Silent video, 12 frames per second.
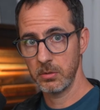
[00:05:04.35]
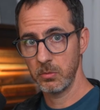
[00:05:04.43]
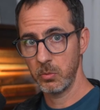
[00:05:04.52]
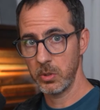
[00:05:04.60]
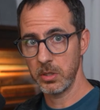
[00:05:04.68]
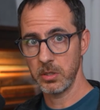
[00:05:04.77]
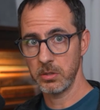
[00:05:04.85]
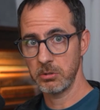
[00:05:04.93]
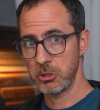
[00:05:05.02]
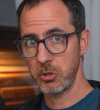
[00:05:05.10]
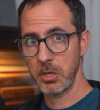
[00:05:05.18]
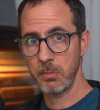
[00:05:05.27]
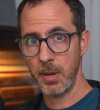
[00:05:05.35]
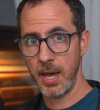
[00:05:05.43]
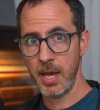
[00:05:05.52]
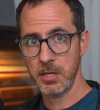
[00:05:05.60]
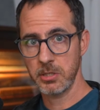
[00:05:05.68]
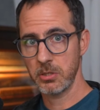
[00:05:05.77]
with a string
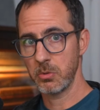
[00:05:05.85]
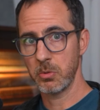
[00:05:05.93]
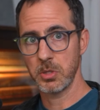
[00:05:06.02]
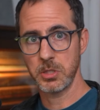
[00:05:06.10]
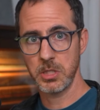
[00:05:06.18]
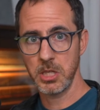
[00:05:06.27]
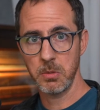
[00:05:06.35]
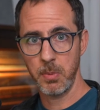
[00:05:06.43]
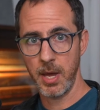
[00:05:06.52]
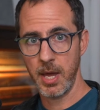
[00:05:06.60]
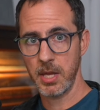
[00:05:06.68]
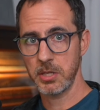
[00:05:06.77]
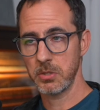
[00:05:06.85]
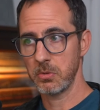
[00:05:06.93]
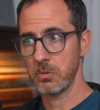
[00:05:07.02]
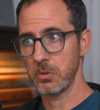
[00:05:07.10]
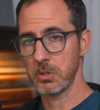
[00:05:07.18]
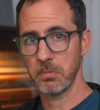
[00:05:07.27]
patch or a synth patch
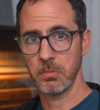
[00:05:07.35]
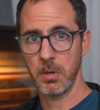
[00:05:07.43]
or